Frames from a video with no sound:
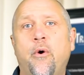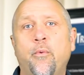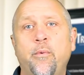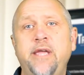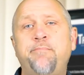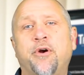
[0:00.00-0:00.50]

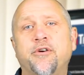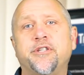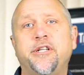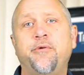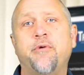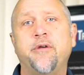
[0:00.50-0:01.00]
We
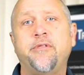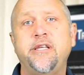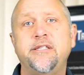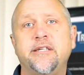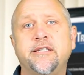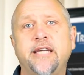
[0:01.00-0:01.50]
personally wrote
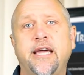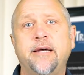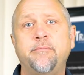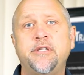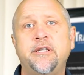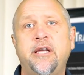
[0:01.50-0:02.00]
these
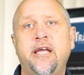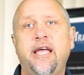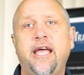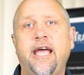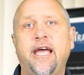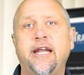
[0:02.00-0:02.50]
exams,
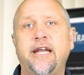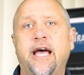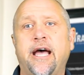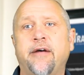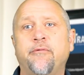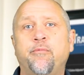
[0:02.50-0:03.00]
and
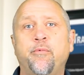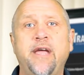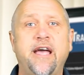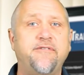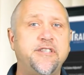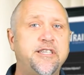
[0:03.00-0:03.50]
we
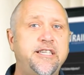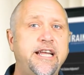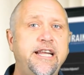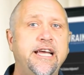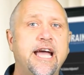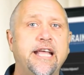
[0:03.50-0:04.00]
have a
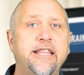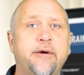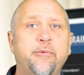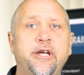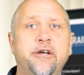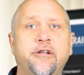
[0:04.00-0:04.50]
study guide
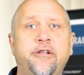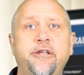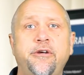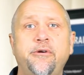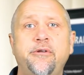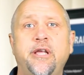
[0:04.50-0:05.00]
that we
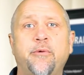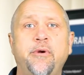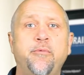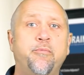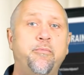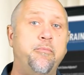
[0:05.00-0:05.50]
include that
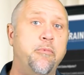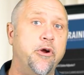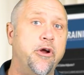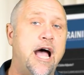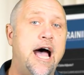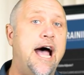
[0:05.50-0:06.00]
we
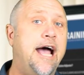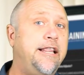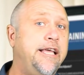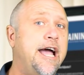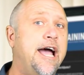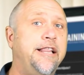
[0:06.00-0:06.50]

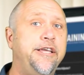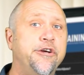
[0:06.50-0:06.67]
highly, highly